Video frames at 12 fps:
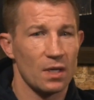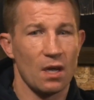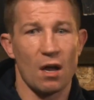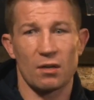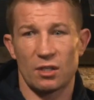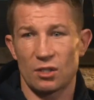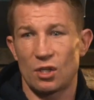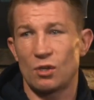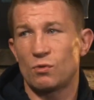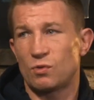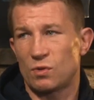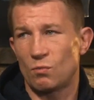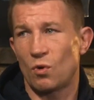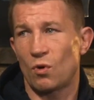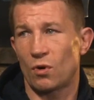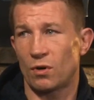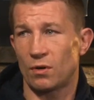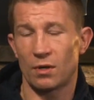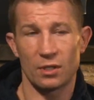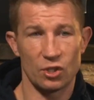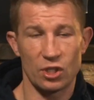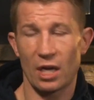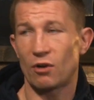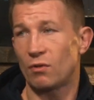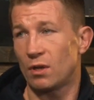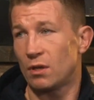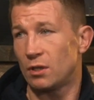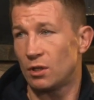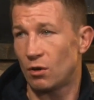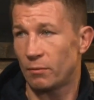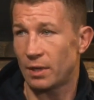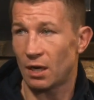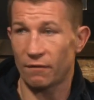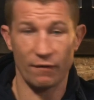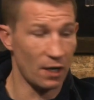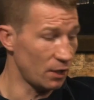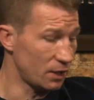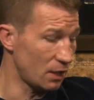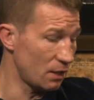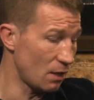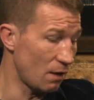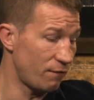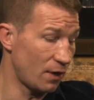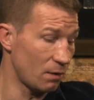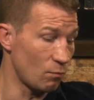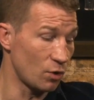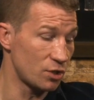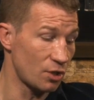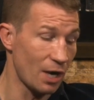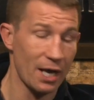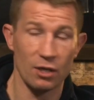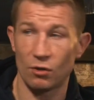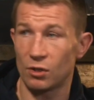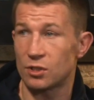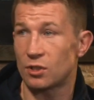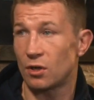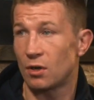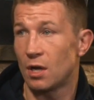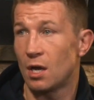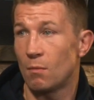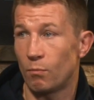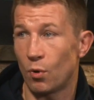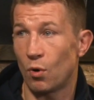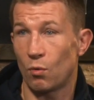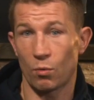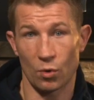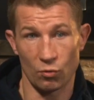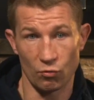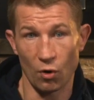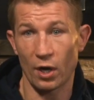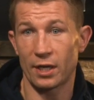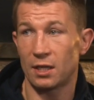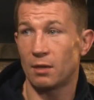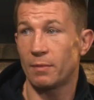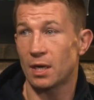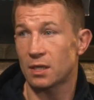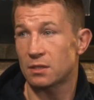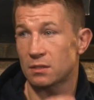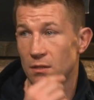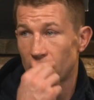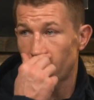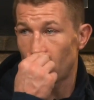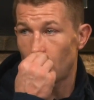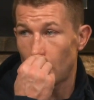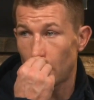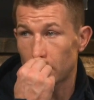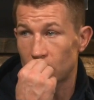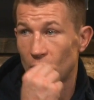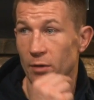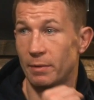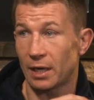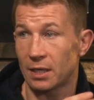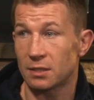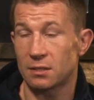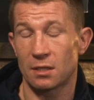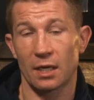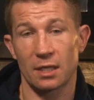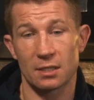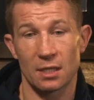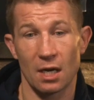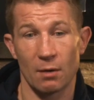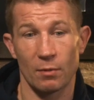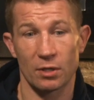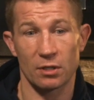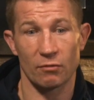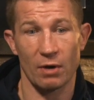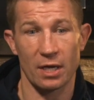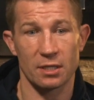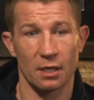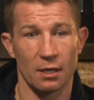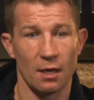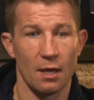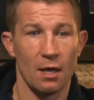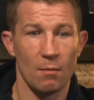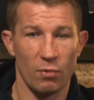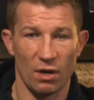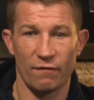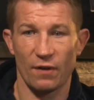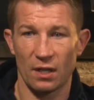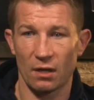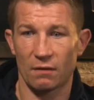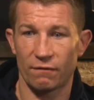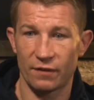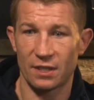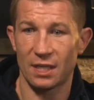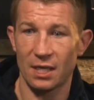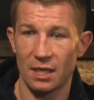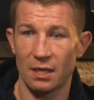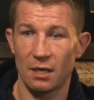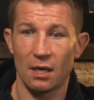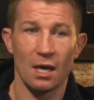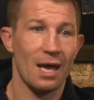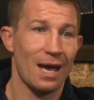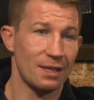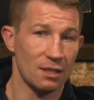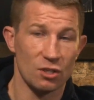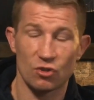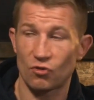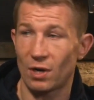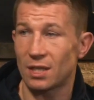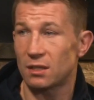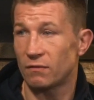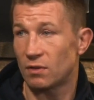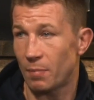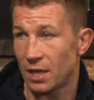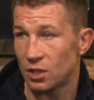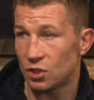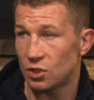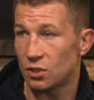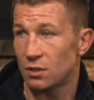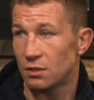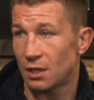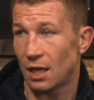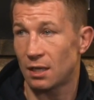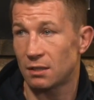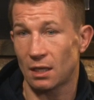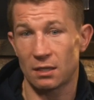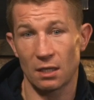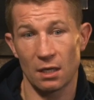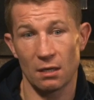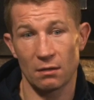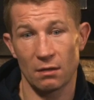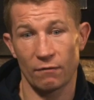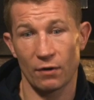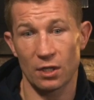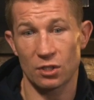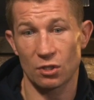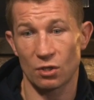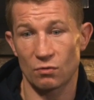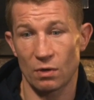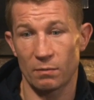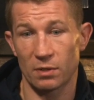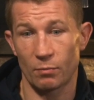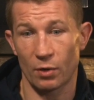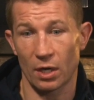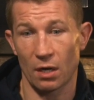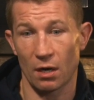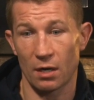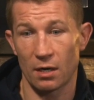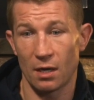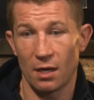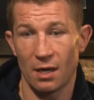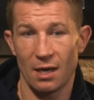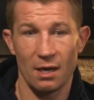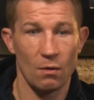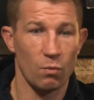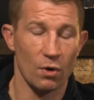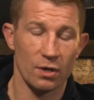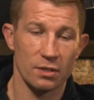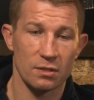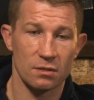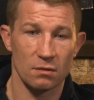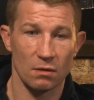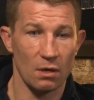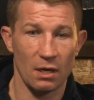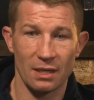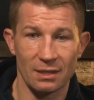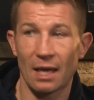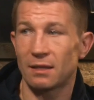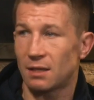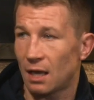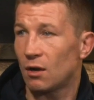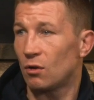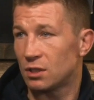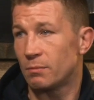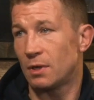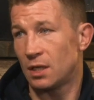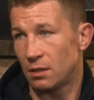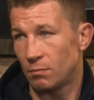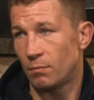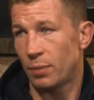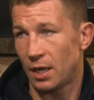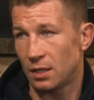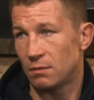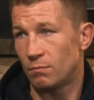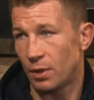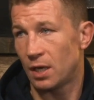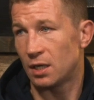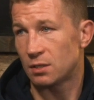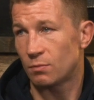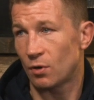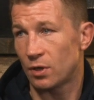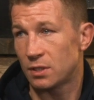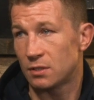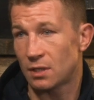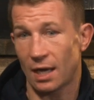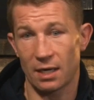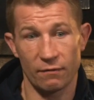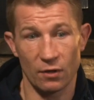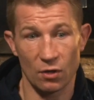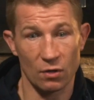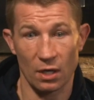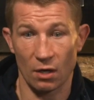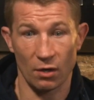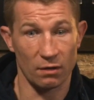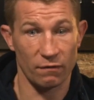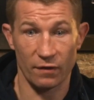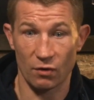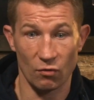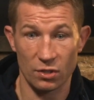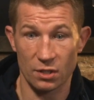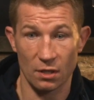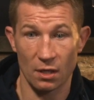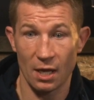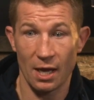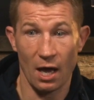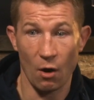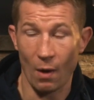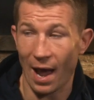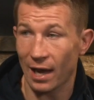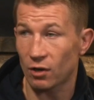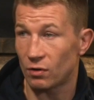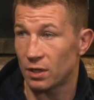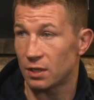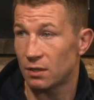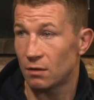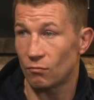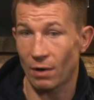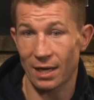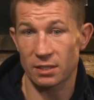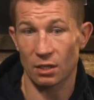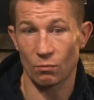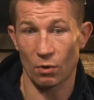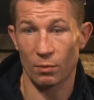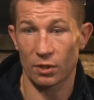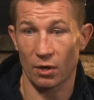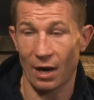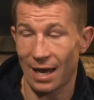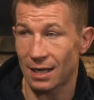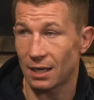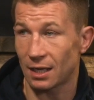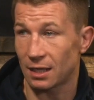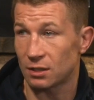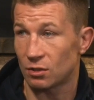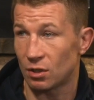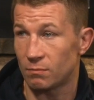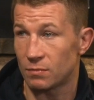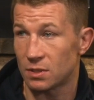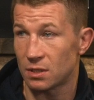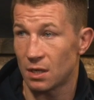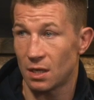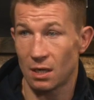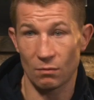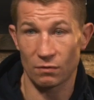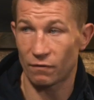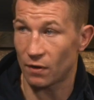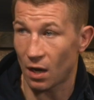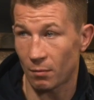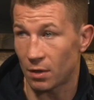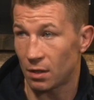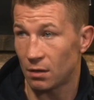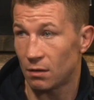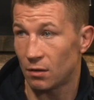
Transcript: Connacht and Toulouse was more general, you know what I mean? I felt like the I felt like Munster and Ulster both were right in the mix for a long time against, against mm. Clermont and Racing, but I felt like fatigue and the strength of the bench that, that the, the French sides were able to bring on whereas that that ultimately paid paid its price. And if you look at like Finn Russell, how accurate Racing were with their handling at times, it was phenomenal.